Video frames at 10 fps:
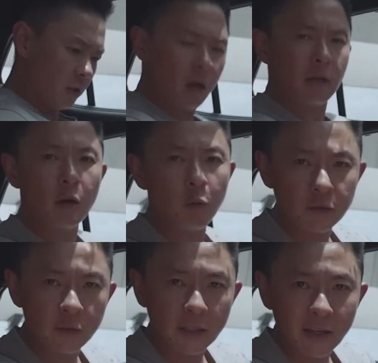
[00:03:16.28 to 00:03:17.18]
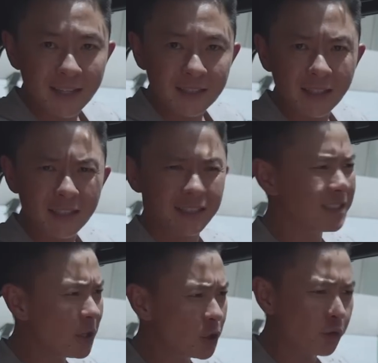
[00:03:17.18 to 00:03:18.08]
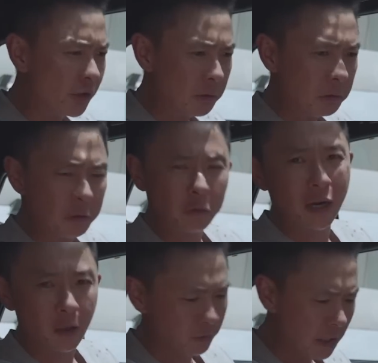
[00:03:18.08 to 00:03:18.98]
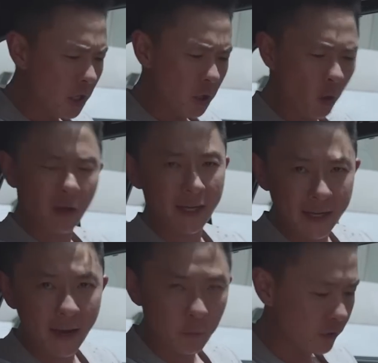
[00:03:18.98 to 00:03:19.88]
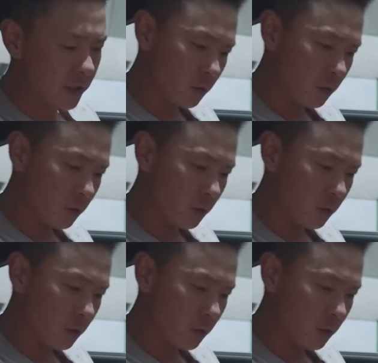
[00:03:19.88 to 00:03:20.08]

Yeah, it almost feels like you're inside a Century or a Crown, not a Camry.